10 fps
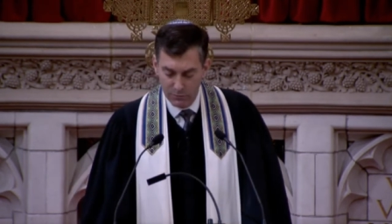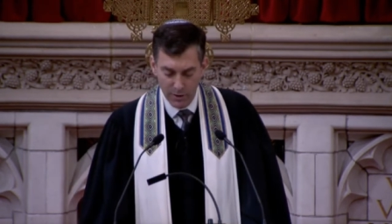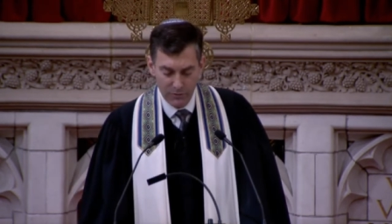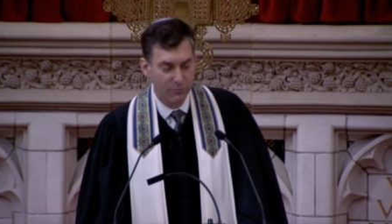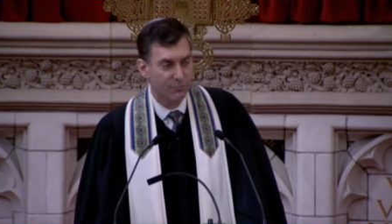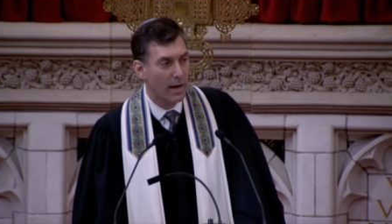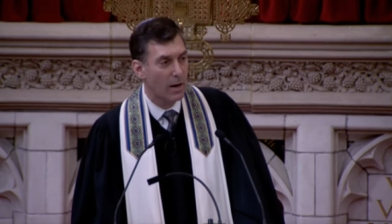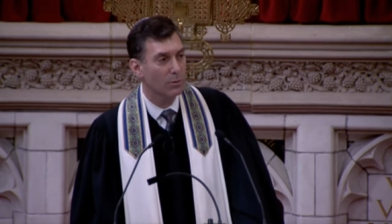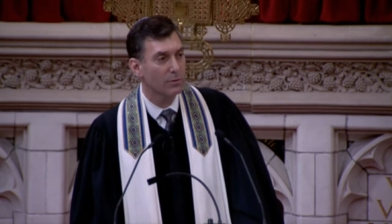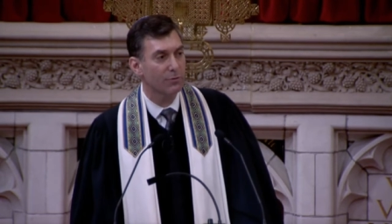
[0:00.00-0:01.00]
runs
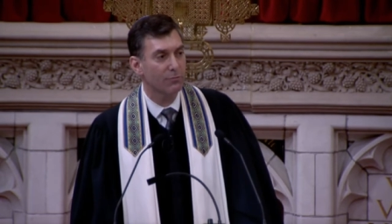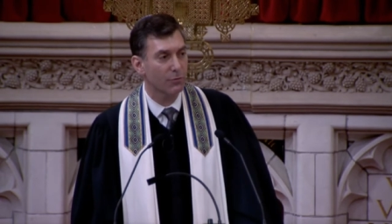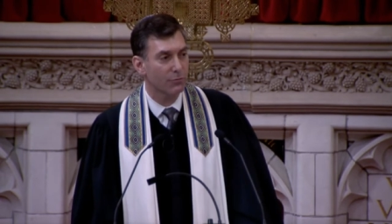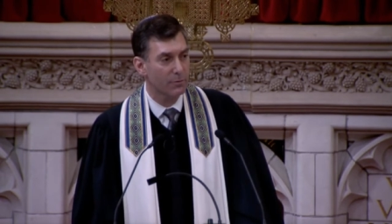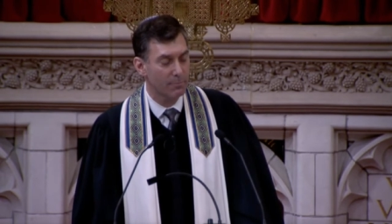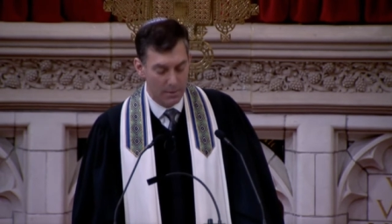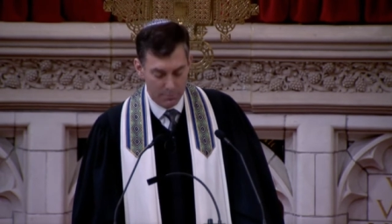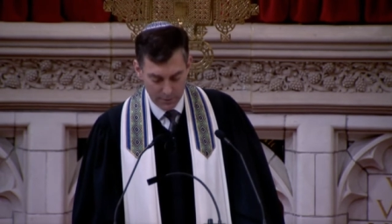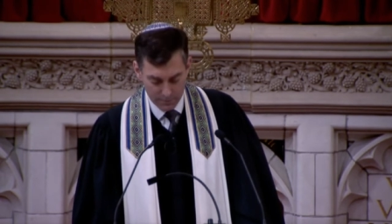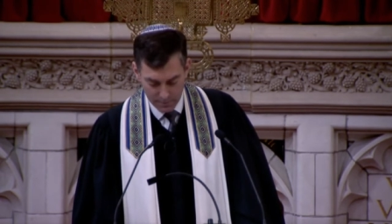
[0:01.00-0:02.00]
afoul of the First Amendment.